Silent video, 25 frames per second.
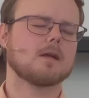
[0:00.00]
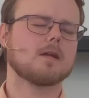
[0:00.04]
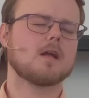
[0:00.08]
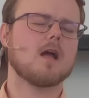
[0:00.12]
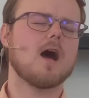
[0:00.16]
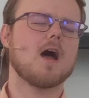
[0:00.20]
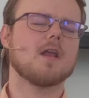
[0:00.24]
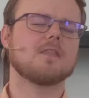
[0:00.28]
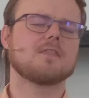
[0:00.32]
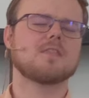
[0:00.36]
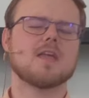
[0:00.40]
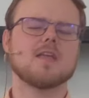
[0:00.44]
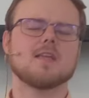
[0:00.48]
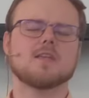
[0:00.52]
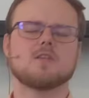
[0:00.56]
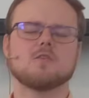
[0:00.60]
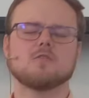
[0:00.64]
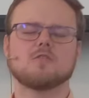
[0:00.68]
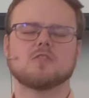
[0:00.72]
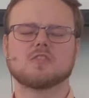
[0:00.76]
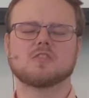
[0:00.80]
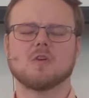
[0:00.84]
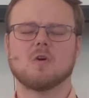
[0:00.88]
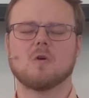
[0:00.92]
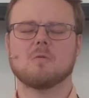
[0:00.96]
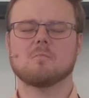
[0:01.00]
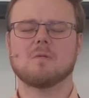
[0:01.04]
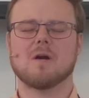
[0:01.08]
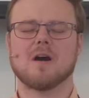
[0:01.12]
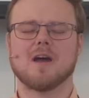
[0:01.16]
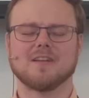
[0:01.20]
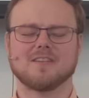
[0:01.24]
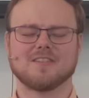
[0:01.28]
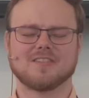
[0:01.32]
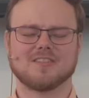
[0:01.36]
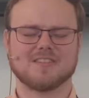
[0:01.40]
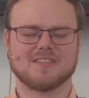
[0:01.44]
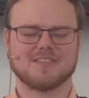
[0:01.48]
God, thank you so
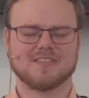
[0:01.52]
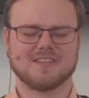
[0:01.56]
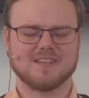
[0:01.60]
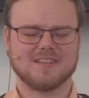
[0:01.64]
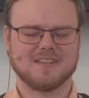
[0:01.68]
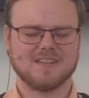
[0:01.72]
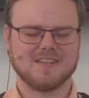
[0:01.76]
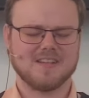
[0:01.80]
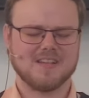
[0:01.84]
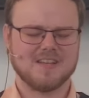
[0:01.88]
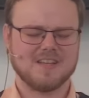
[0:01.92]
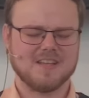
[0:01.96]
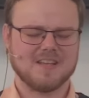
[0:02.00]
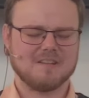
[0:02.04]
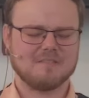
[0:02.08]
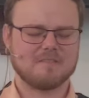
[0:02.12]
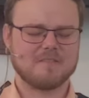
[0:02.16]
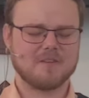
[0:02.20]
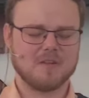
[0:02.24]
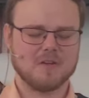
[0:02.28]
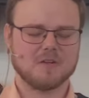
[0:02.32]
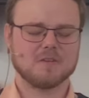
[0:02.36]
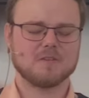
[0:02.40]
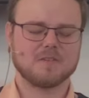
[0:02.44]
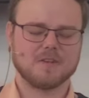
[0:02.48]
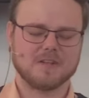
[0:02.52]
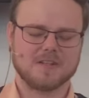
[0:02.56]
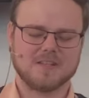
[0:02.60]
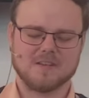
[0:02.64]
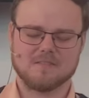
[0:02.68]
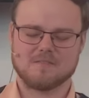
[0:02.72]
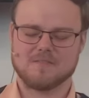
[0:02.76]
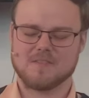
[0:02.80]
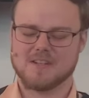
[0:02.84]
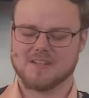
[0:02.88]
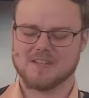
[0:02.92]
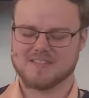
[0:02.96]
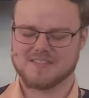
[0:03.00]
much for your
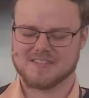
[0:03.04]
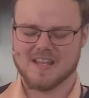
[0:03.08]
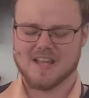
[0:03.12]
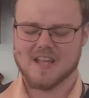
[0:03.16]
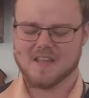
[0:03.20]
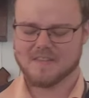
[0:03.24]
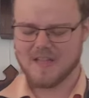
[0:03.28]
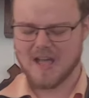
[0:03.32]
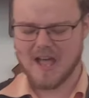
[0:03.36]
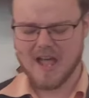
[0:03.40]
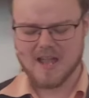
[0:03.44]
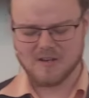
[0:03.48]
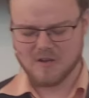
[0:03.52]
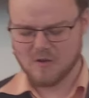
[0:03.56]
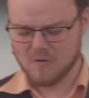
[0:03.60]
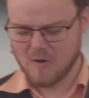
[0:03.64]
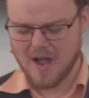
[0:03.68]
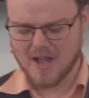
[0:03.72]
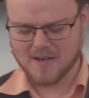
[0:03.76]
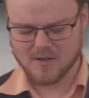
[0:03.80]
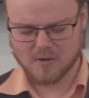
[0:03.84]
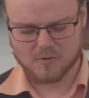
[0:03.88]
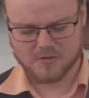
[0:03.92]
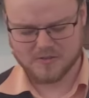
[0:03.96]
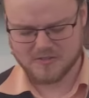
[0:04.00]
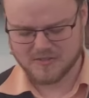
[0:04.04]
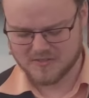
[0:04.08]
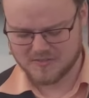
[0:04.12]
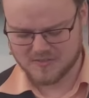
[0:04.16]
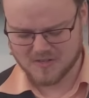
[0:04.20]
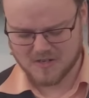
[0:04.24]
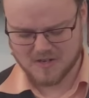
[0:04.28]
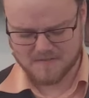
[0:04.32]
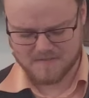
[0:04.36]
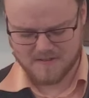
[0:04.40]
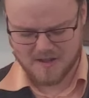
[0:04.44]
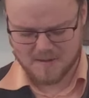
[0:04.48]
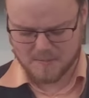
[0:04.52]
forgiveness that I know I don't
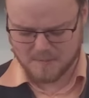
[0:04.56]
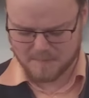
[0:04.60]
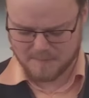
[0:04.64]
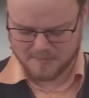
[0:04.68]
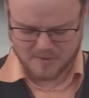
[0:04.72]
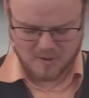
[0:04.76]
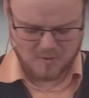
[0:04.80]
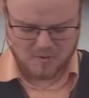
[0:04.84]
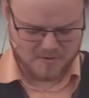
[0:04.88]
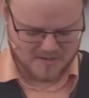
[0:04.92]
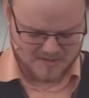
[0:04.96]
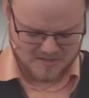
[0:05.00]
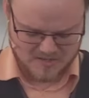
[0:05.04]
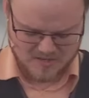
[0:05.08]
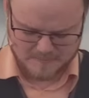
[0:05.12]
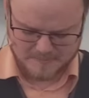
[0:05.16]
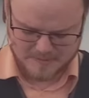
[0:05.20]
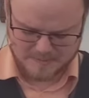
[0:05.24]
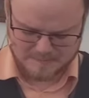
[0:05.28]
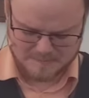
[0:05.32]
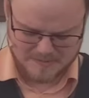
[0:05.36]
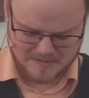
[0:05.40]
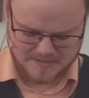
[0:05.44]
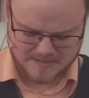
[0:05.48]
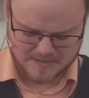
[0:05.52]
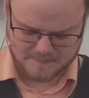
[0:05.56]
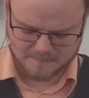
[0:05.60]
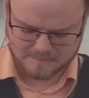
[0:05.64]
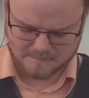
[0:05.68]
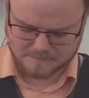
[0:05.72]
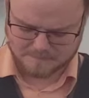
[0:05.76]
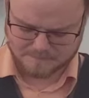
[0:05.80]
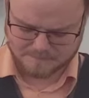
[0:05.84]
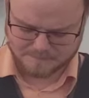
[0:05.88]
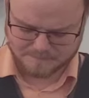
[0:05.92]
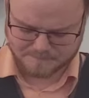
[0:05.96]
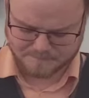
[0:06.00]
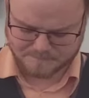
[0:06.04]
deserve. I'm a broken human
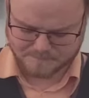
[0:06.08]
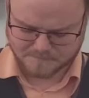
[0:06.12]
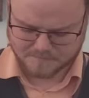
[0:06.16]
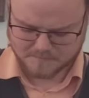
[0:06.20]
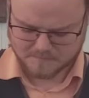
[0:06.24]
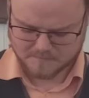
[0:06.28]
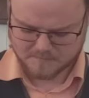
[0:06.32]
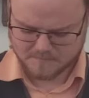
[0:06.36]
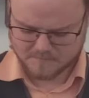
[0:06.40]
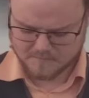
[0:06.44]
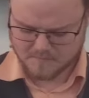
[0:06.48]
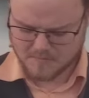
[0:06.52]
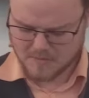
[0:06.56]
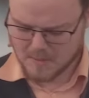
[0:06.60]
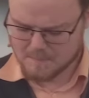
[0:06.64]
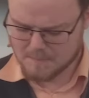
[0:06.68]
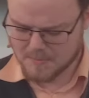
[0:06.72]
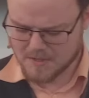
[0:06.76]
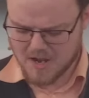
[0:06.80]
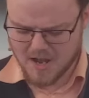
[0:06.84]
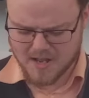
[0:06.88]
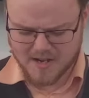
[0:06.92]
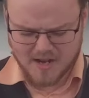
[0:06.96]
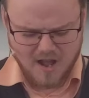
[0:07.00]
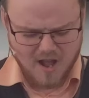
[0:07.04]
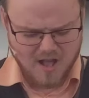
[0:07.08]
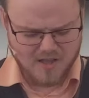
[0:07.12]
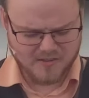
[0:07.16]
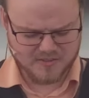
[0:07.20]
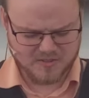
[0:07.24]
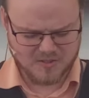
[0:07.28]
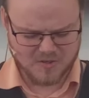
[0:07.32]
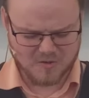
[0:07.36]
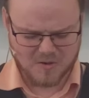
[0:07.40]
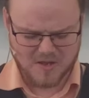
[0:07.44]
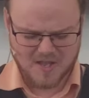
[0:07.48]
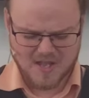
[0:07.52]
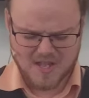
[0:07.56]
being. But God, I
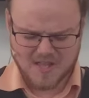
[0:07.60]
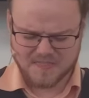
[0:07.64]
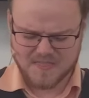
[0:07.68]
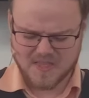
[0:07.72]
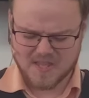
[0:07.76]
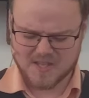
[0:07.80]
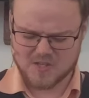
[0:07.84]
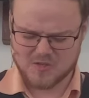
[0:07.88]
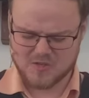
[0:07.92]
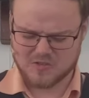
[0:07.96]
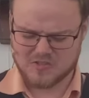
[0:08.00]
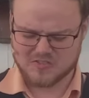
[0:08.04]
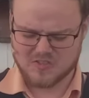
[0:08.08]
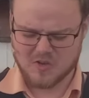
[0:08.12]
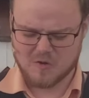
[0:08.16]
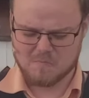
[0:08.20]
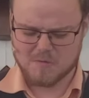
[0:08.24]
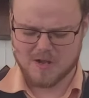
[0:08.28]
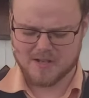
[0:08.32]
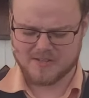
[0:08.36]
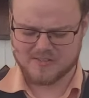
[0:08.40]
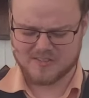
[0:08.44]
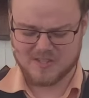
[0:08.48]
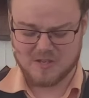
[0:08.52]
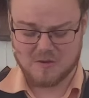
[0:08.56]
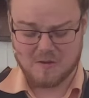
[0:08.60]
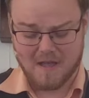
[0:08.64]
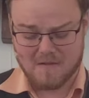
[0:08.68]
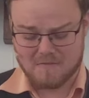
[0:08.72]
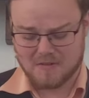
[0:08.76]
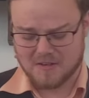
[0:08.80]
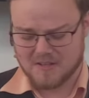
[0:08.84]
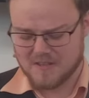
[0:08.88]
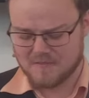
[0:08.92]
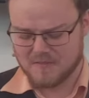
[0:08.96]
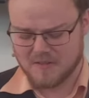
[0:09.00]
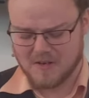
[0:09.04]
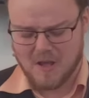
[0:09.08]
also thank you so much that you
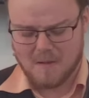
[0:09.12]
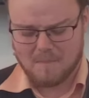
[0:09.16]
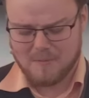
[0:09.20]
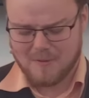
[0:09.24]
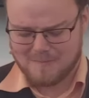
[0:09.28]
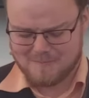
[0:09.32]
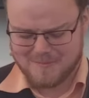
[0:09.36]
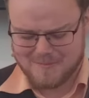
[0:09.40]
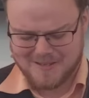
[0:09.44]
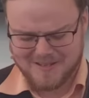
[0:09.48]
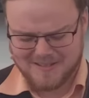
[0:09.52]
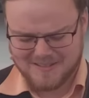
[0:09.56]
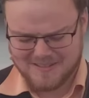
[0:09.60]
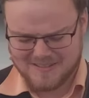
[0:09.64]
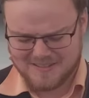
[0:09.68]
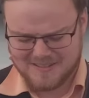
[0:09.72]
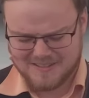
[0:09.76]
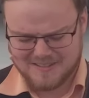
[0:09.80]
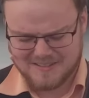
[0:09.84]
haven't given up on me.